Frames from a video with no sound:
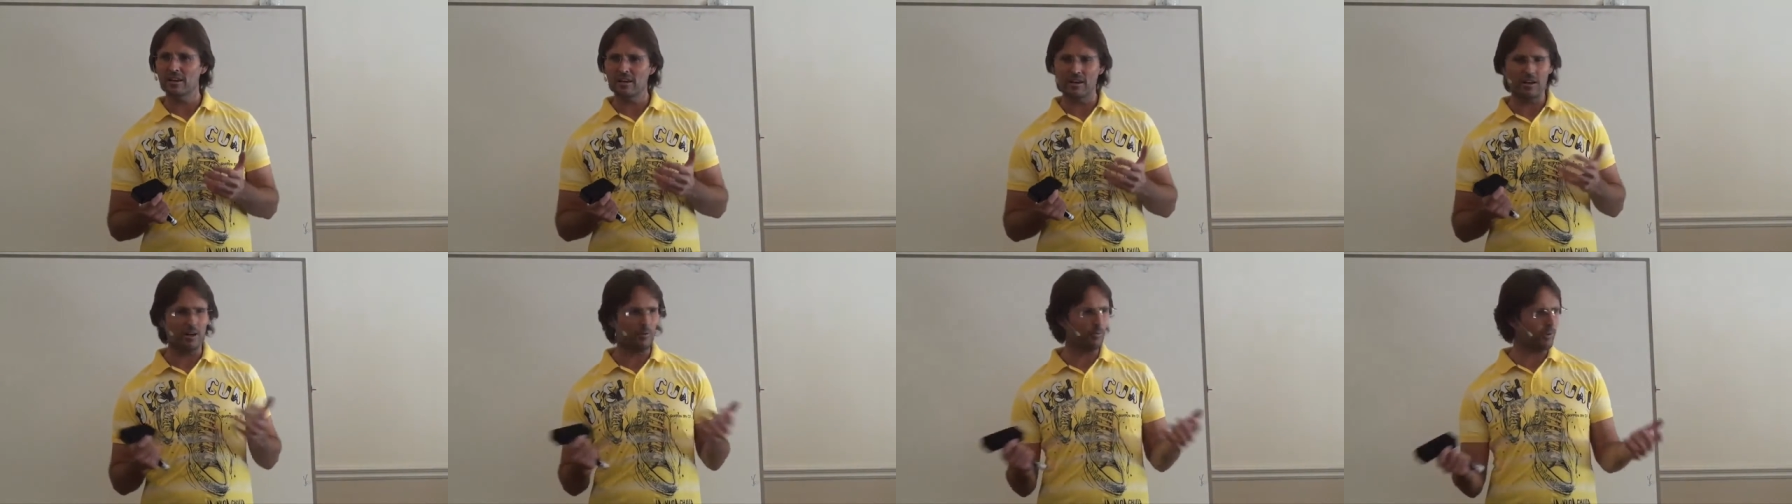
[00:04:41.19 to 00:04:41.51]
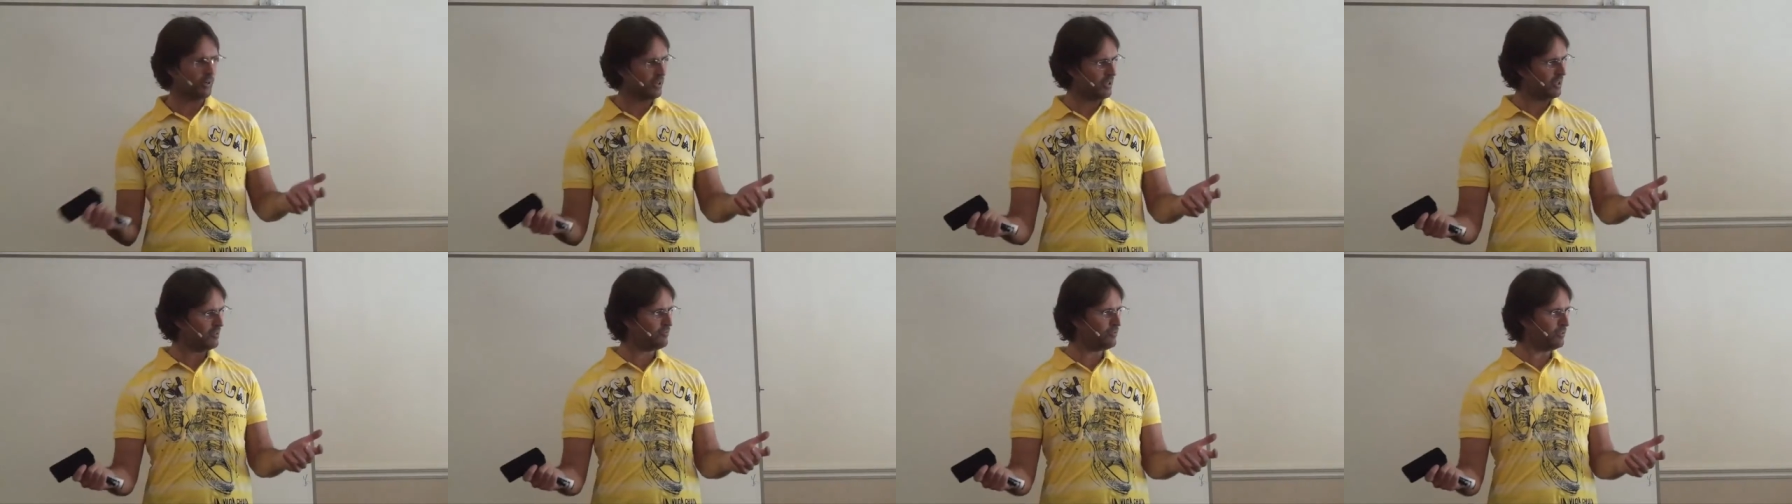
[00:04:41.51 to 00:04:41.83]
I
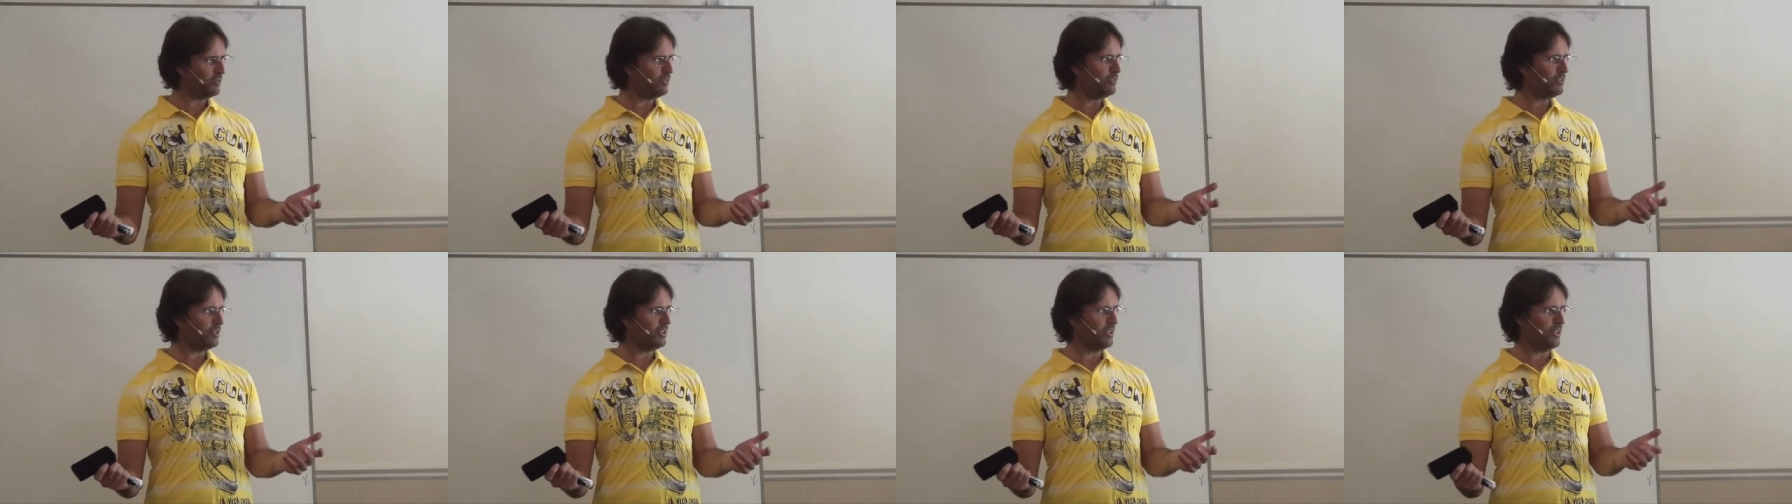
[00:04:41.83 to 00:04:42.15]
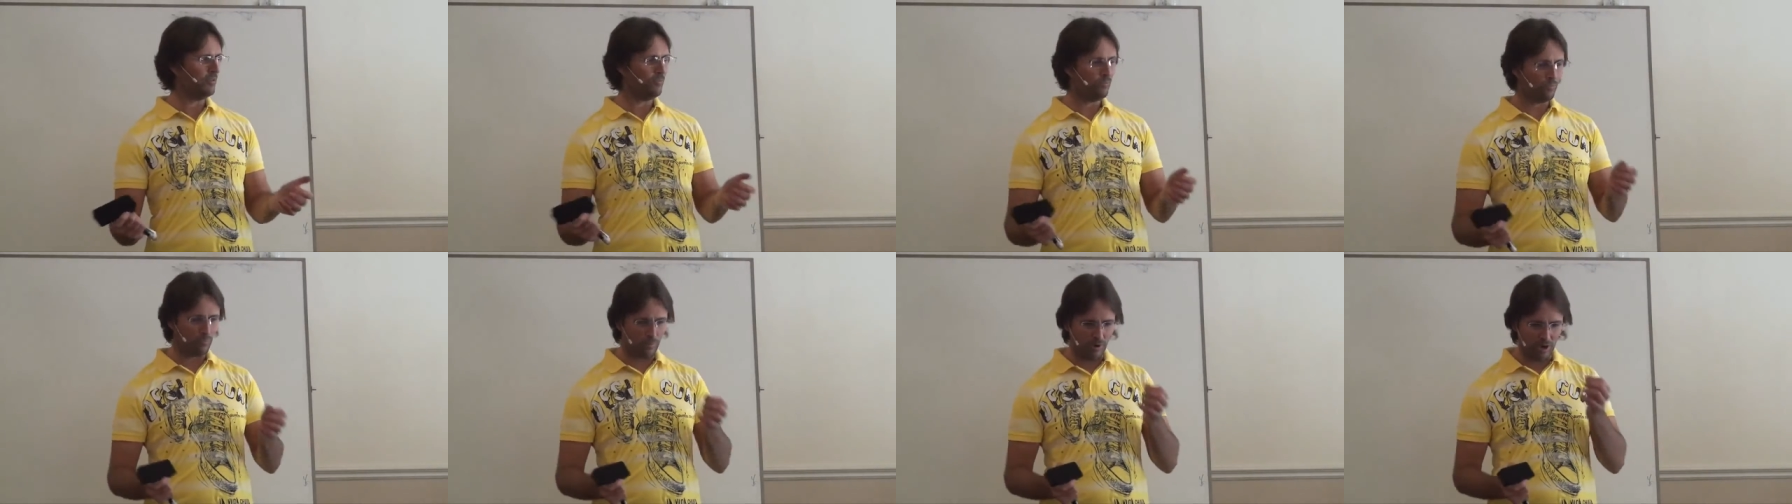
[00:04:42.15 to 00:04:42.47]
want to have a look
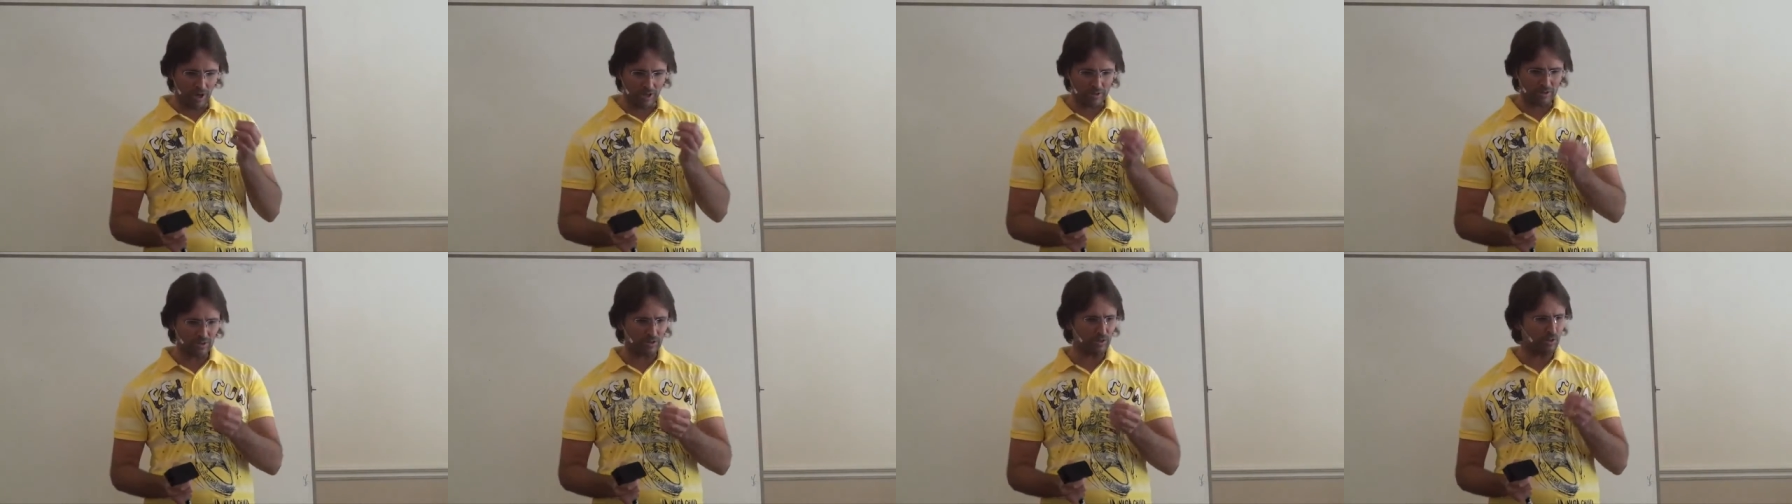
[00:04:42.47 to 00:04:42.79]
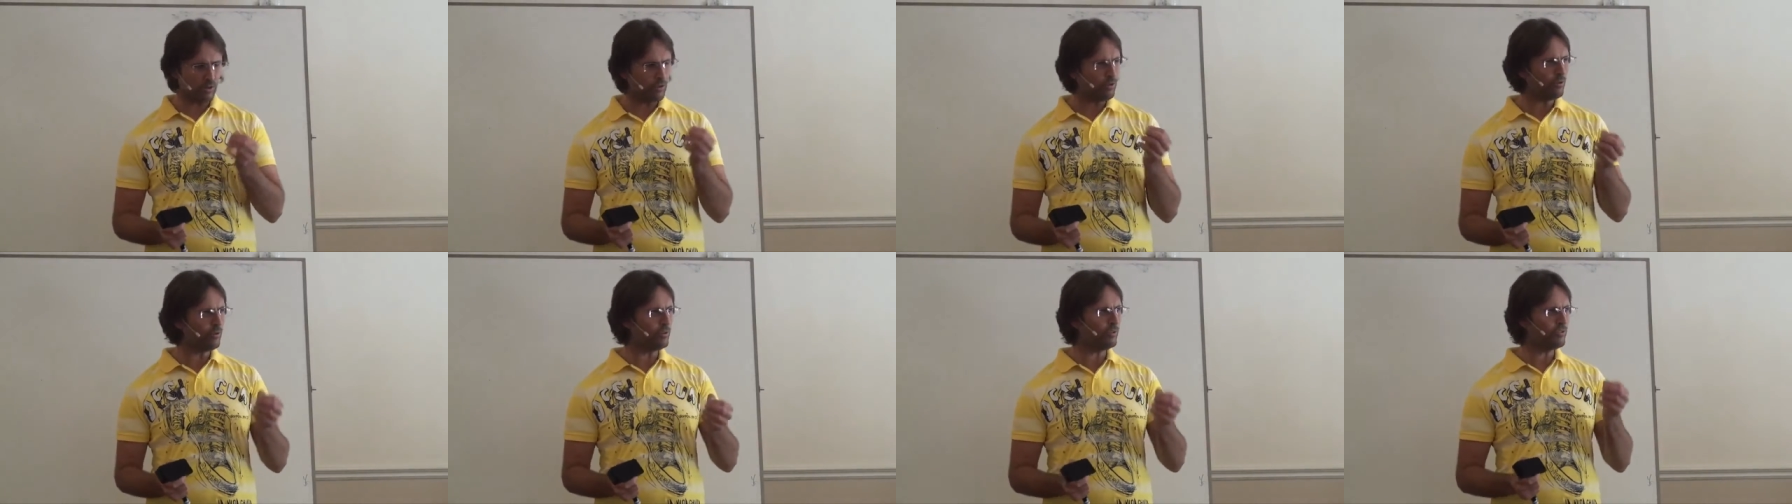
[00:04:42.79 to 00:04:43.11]
at what
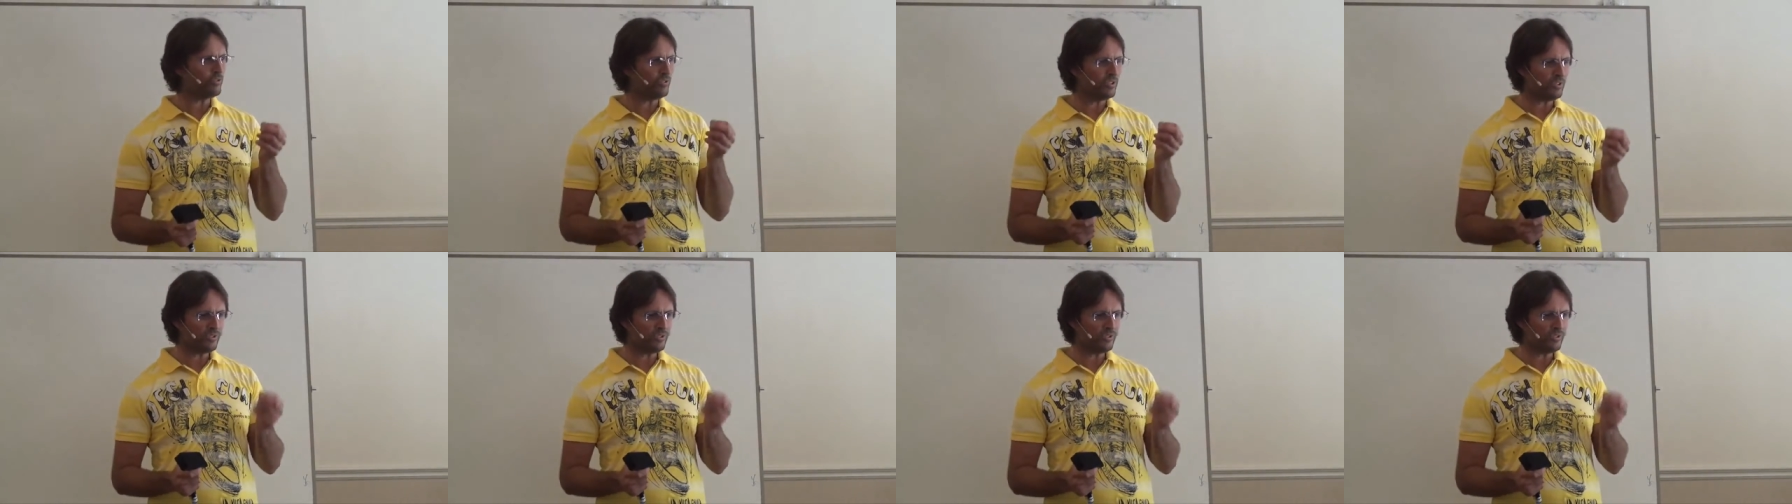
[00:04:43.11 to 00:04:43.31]
caused